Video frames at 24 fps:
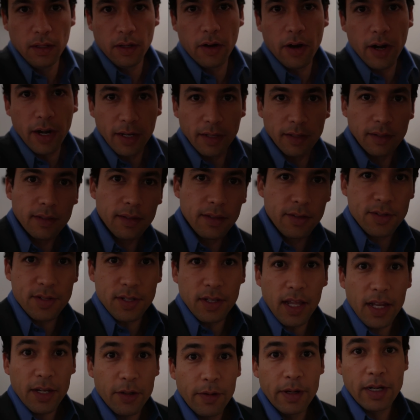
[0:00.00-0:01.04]
All right, there's a
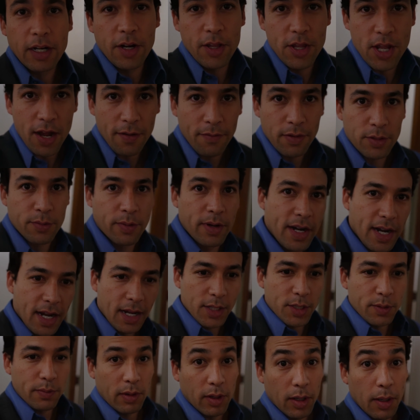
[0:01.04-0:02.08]
lot going on in the office right
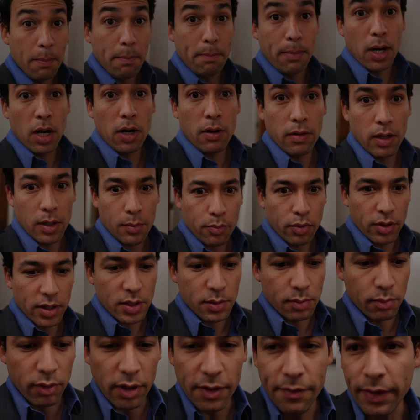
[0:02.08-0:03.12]
now, so we're going to borrow our
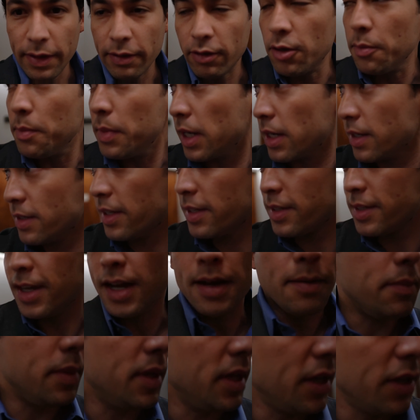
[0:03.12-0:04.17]
press briefing room because it's
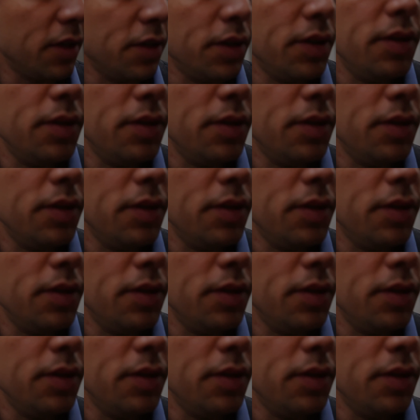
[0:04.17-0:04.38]
not being